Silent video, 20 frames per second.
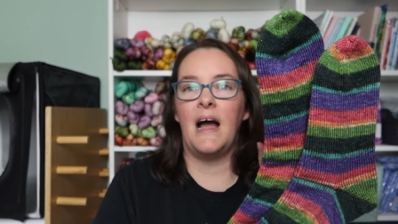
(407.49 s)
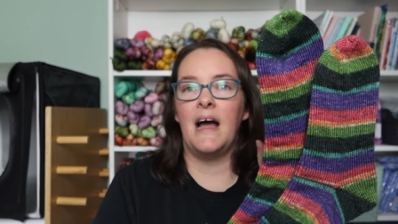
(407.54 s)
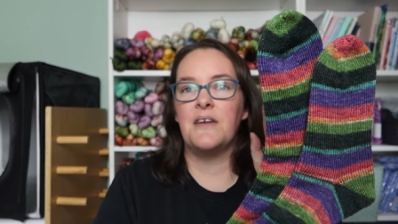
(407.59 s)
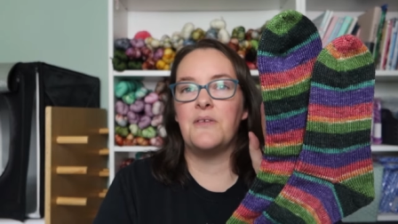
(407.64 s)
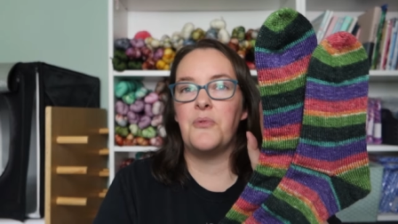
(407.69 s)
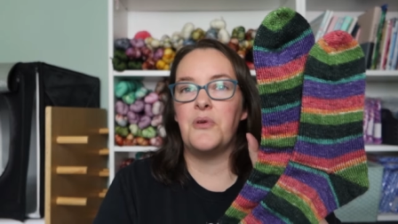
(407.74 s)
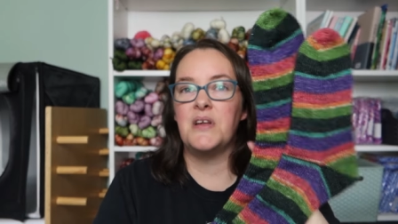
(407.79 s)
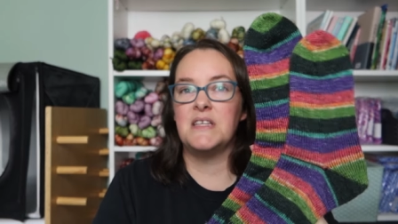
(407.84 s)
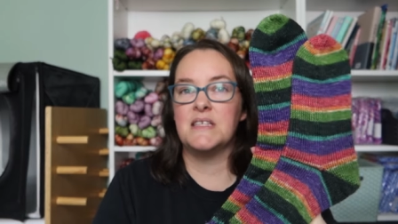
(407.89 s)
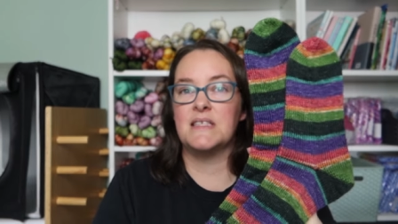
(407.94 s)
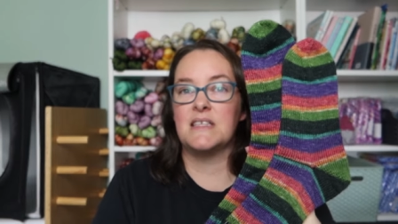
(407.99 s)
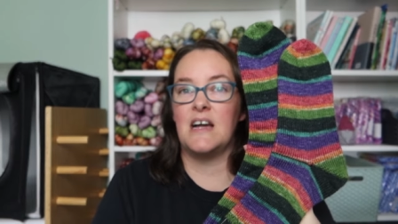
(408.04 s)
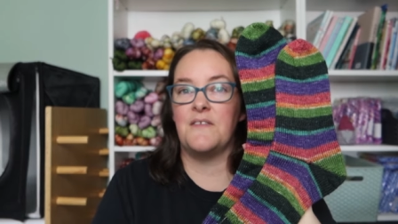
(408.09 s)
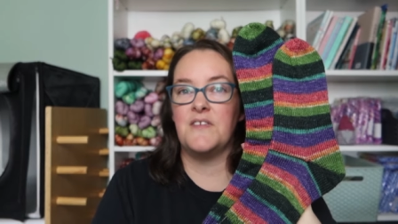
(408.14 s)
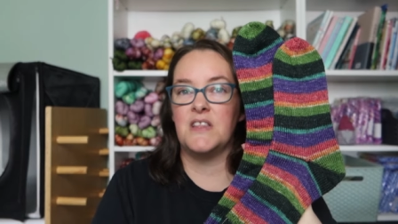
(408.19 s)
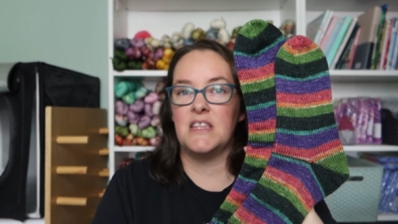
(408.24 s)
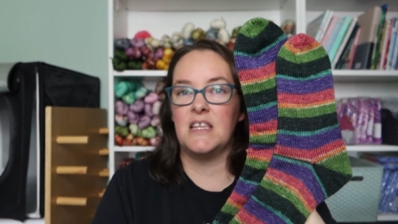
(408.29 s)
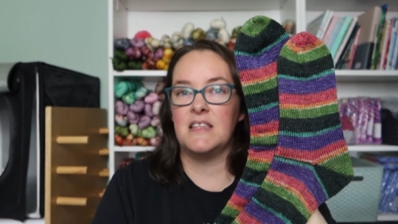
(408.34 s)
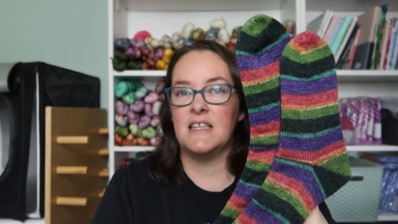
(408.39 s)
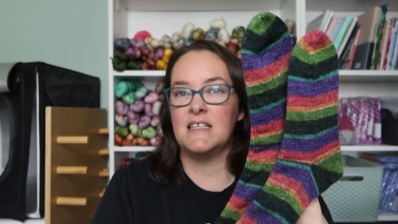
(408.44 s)
and we
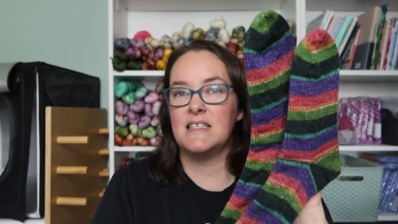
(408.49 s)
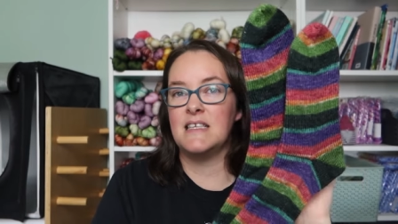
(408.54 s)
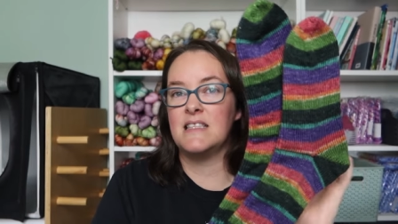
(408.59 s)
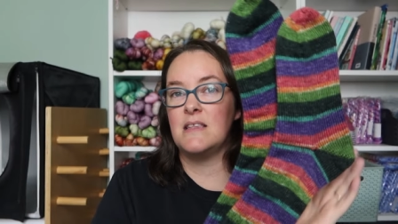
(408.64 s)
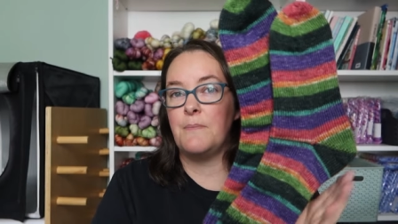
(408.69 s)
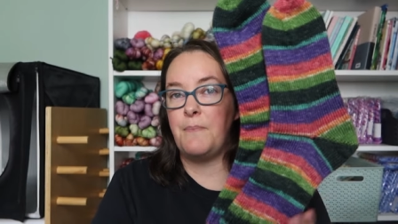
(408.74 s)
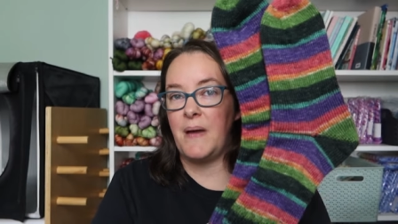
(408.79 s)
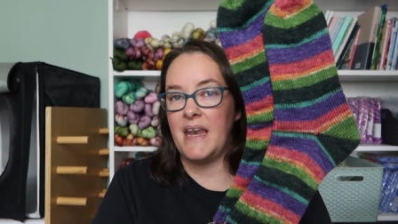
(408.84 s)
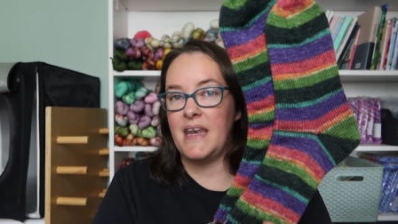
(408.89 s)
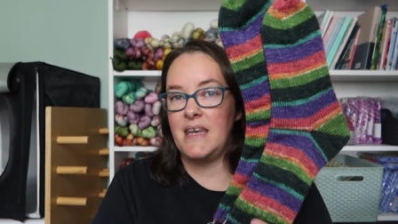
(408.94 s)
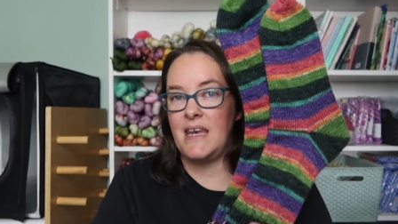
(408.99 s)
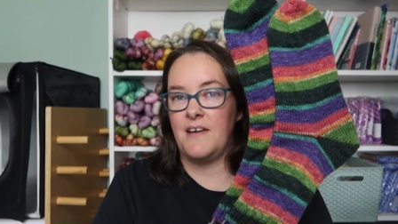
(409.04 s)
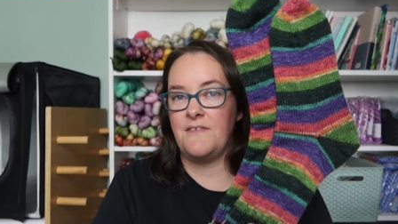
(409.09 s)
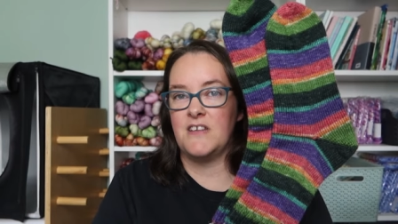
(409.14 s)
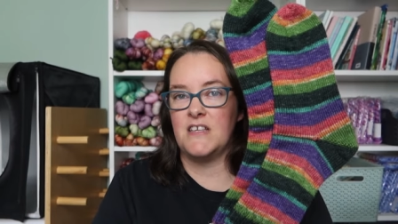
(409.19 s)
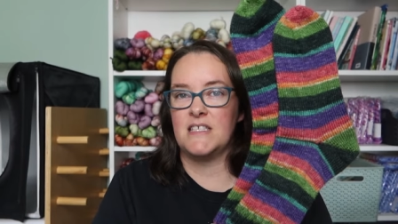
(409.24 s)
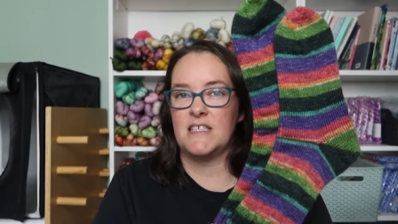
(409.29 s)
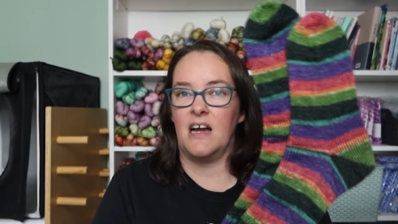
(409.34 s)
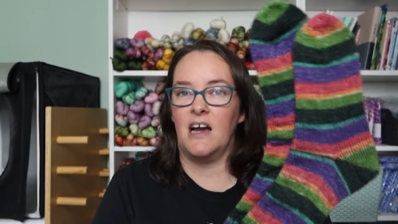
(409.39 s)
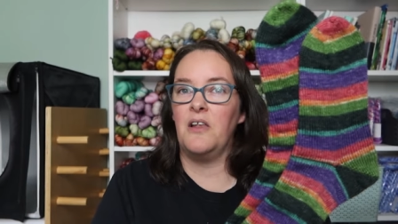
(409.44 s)
discovered that this is the Ben
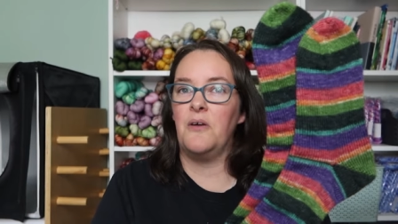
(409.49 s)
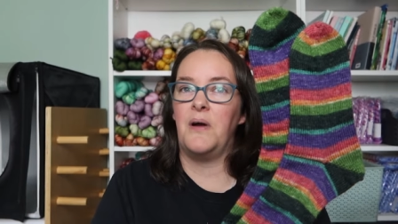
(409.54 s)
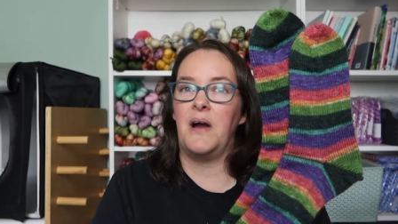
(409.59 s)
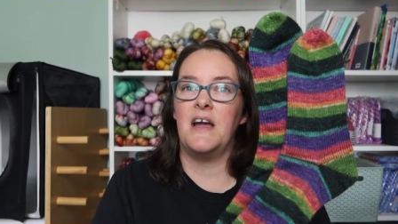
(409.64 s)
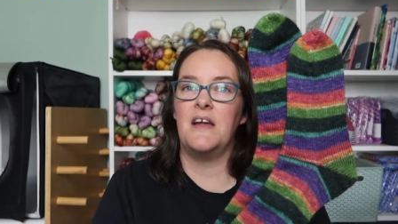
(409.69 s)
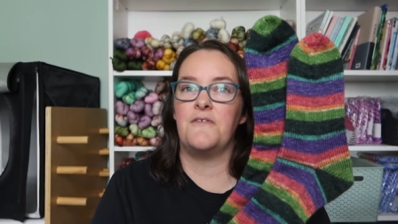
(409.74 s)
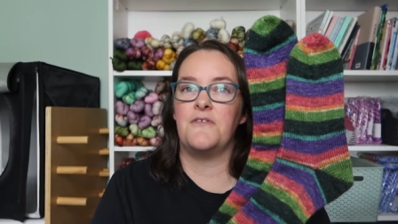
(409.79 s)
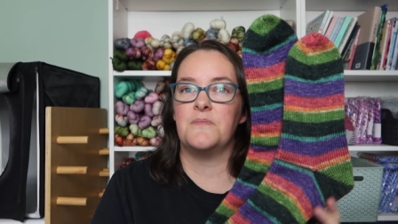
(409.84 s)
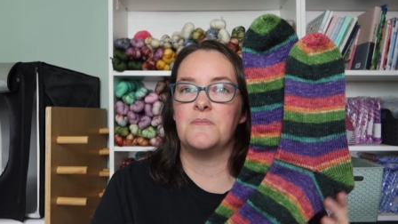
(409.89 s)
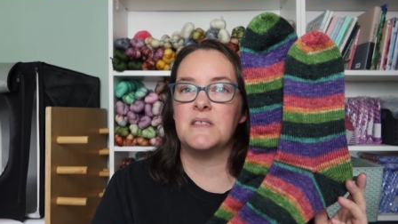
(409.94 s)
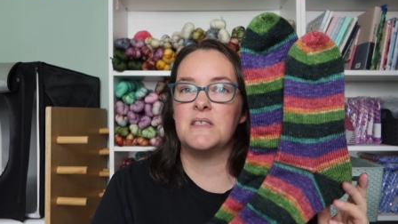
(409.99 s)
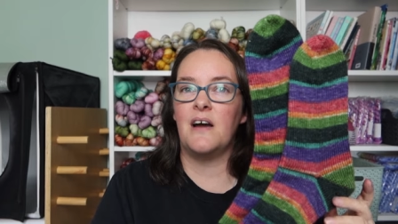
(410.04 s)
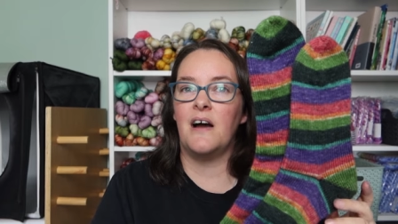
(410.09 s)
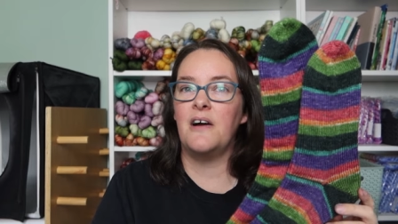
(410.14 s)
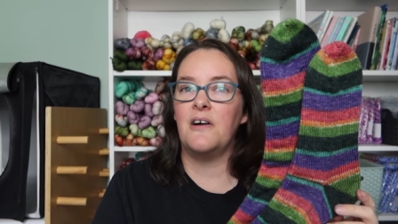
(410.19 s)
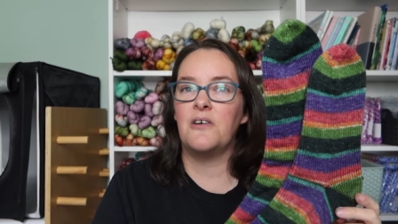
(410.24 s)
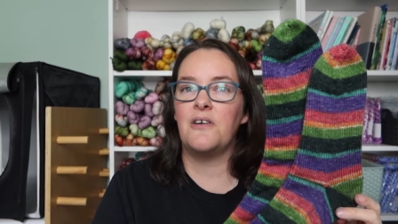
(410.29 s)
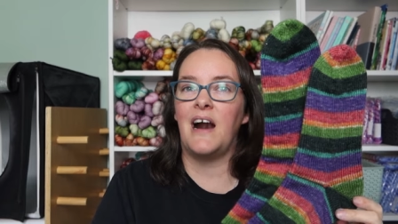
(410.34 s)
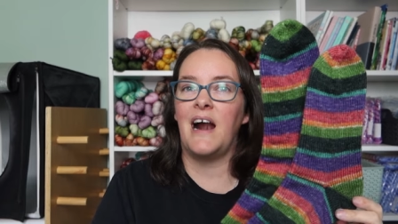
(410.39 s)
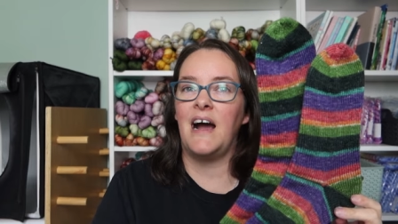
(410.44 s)
Nevis colourway from
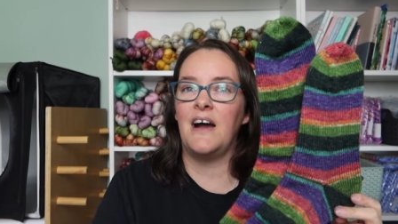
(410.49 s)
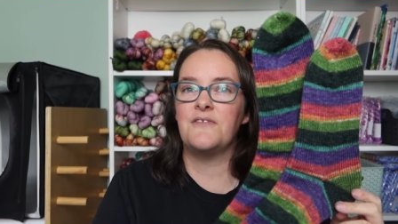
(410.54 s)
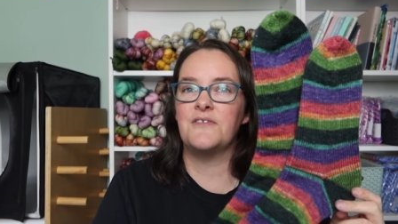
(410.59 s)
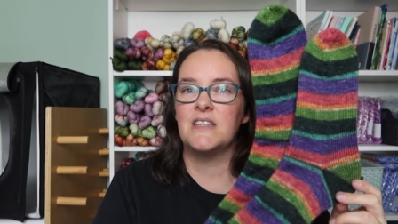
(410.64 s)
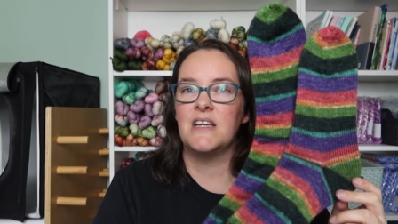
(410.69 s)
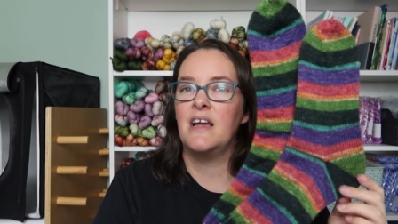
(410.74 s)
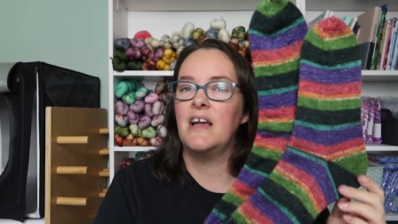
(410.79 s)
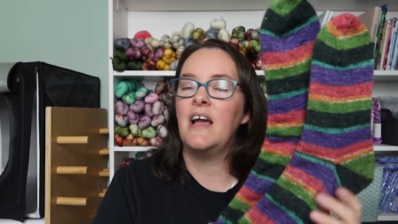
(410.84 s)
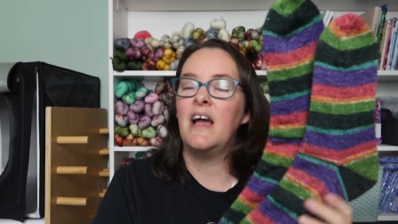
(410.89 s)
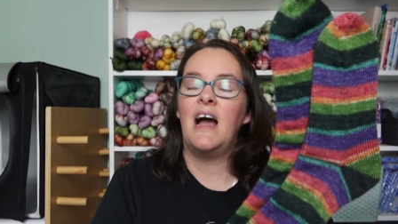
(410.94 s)
Stylecraft.